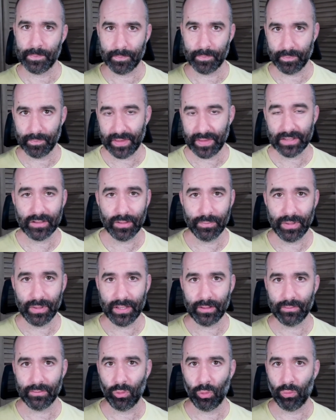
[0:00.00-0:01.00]
that's a
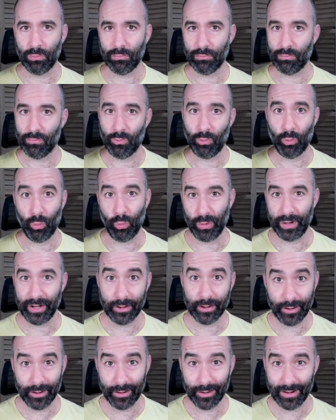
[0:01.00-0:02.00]
bit
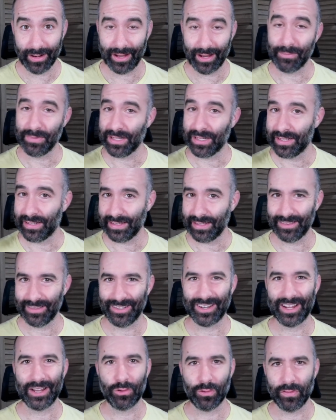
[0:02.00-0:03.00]
weirder. I mean, the
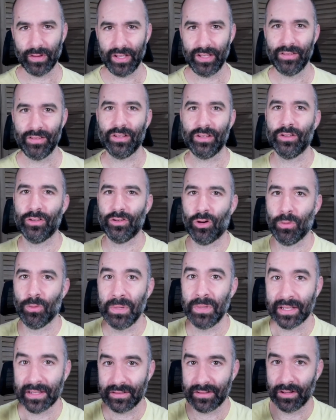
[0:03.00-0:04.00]
Najdorf is a good
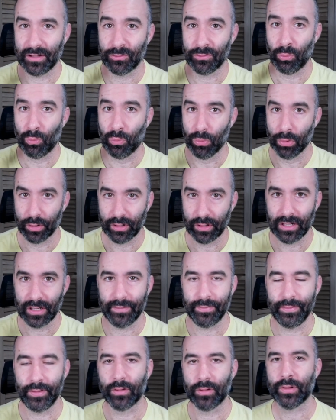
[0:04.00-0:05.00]
opening. It does work
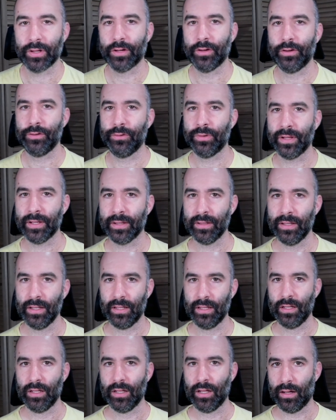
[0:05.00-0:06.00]
if you know what you're doing.
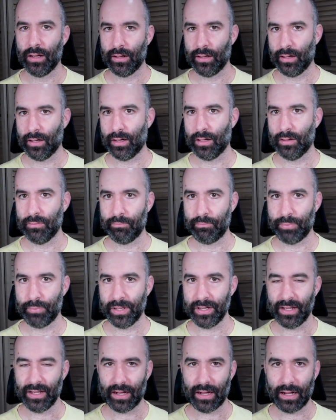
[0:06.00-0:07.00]

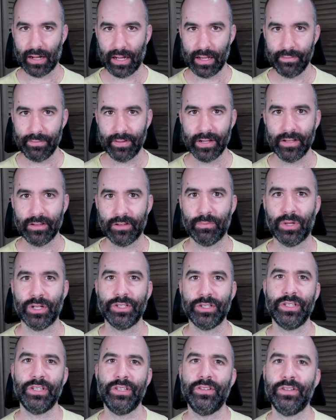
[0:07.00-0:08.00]
But I find it's
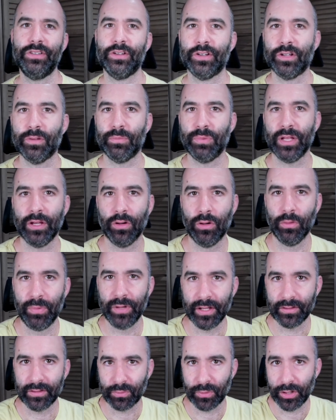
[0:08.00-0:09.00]
much easier to play
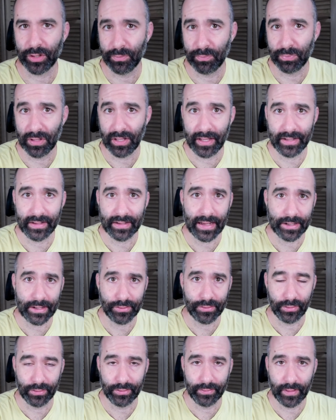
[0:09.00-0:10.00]
openings where you play
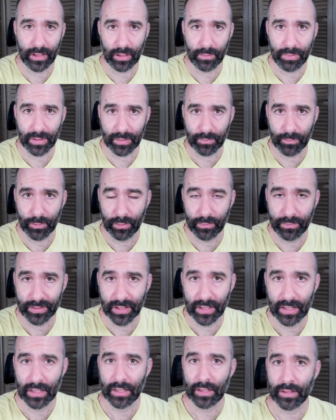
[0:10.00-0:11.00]
natural developing moves
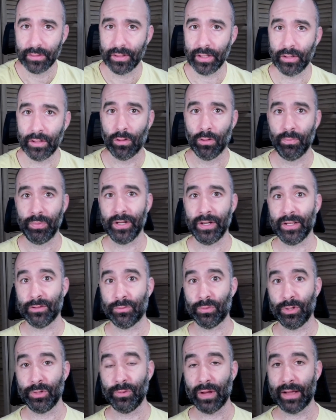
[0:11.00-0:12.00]
than openings
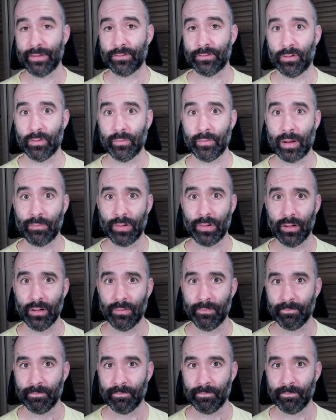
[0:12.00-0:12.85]
where you have to remember